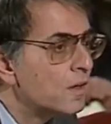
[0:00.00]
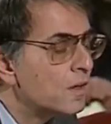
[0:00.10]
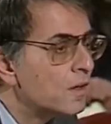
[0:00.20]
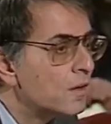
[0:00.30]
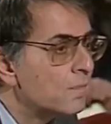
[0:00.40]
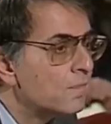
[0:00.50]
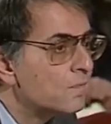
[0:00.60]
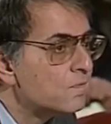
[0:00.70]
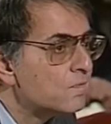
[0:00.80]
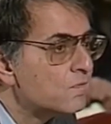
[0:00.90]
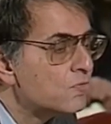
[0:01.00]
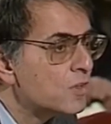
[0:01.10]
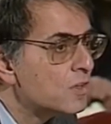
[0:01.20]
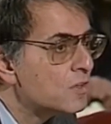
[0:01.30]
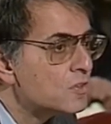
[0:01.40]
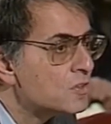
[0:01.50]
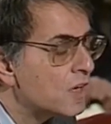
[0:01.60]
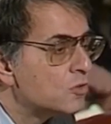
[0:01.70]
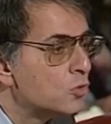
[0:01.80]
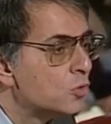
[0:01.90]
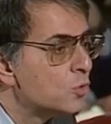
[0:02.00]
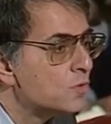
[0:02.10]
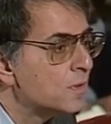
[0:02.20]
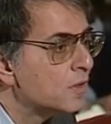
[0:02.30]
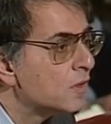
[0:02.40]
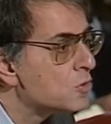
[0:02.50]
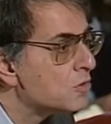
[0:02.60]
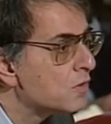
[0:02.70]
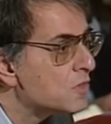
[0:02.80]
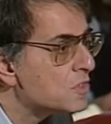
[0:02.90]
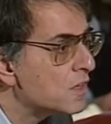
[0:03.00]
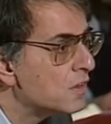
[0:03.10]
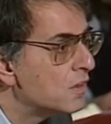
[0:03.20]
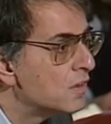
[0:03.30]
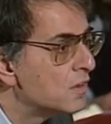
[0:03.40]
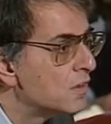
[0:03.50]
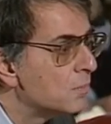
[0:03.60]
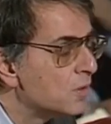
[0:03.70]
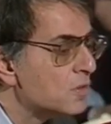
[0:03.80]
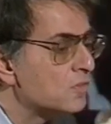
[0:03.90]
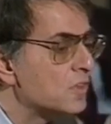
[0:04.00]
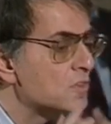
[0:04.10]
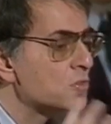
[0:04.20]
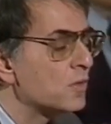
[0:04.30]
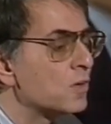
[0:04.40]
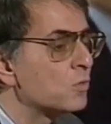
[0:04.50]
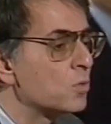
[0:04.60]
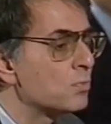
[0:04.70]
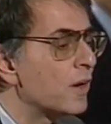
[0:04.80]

um, is not due to its being closer to the sun, because Venus is surrounded with